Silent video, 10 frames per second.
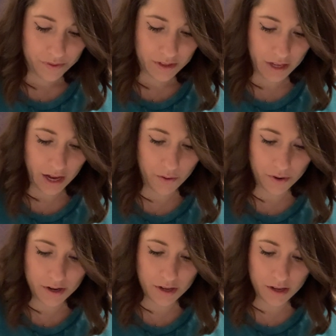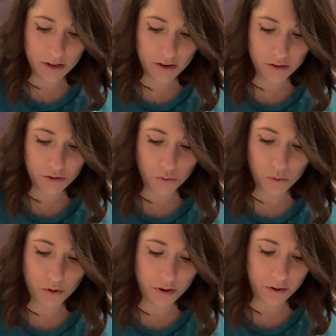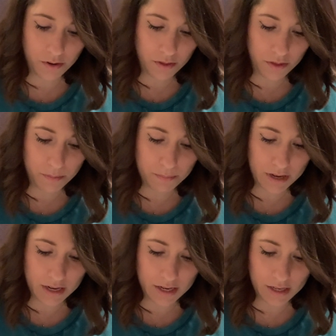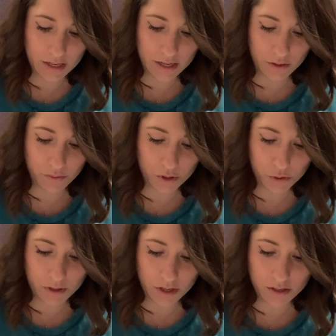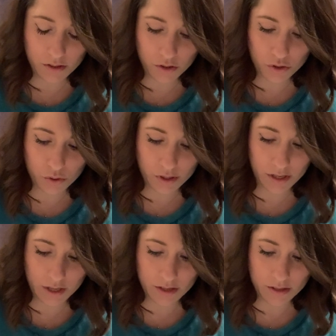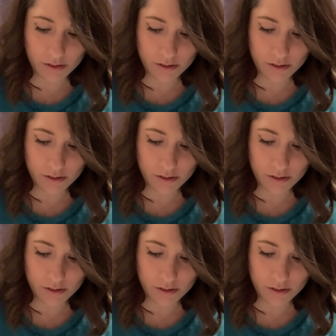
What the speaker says: The hour hand or the minute hand, which one is the short hand?